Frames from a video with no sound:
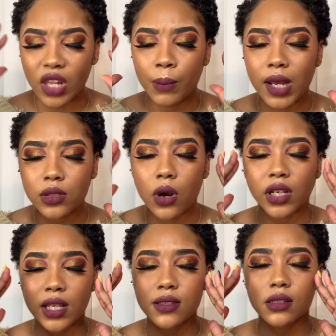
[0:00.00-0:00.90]
But
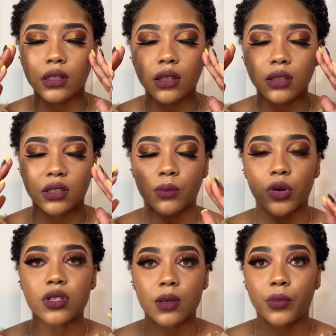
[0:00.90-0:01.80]
honestly, the
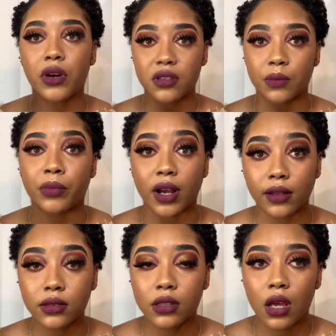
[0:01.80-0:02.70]
most important part
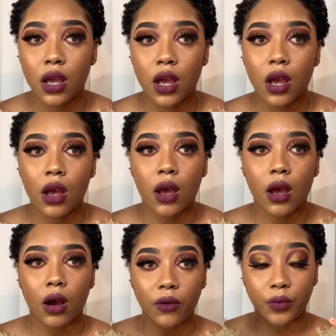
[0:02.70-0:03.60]

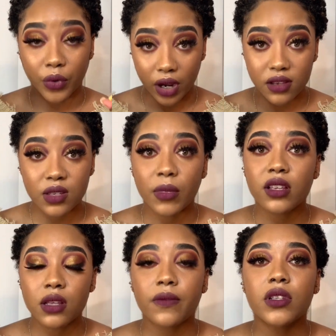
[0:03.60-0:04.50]
of where I see
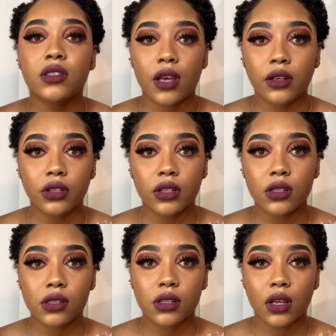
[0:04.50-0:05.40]
myself in 10
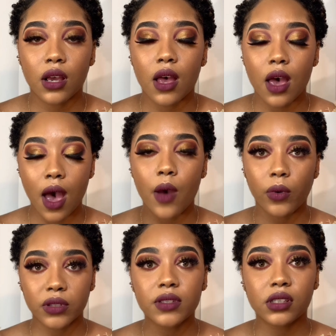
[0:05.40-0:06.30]
years, I
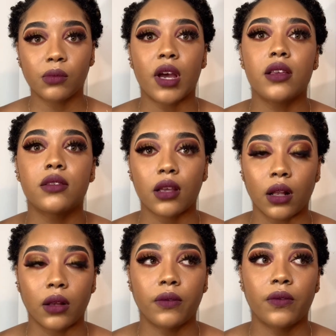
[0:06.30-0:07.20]
want to see
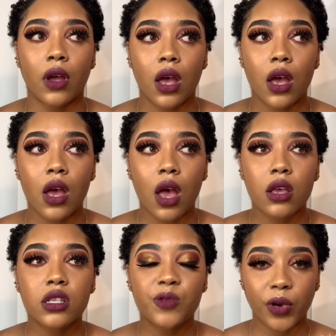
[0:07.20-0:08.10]
myself
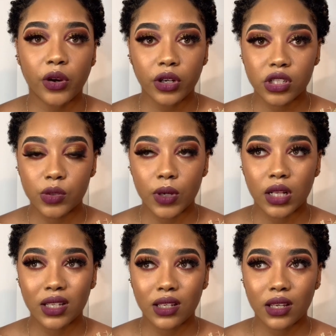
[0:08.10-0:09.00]

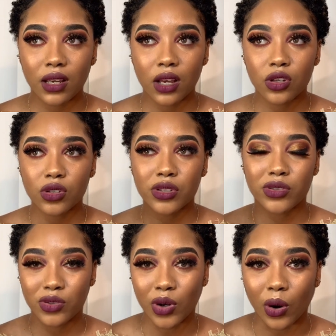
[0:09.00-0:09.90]
spiritually
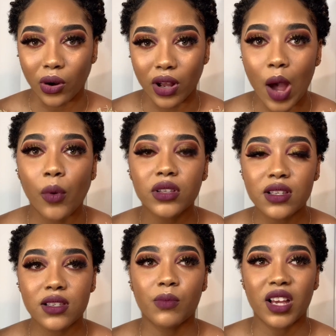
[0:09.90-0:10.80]
strong. I want to
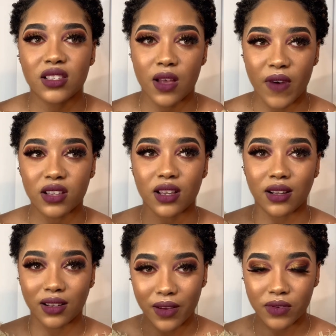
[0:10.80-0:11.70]
see myself at a
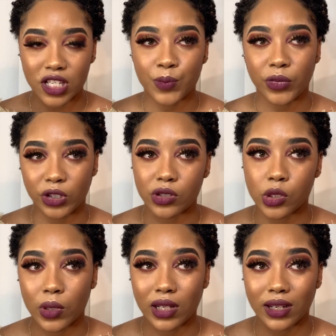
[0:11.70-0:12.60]
level
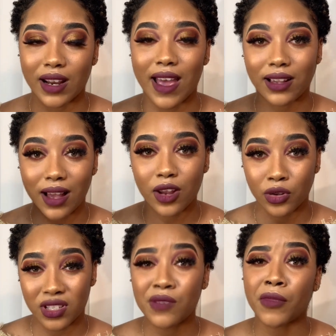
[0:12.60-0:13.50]
spiritually that I cannot
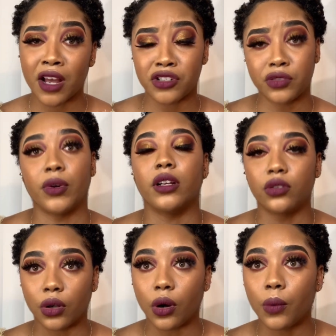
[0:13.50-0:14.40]
imagine right
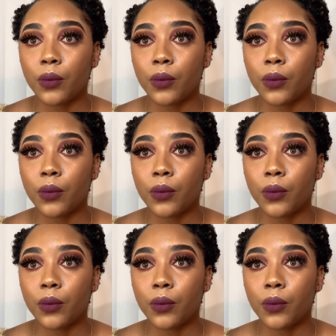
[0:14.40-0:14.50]
now.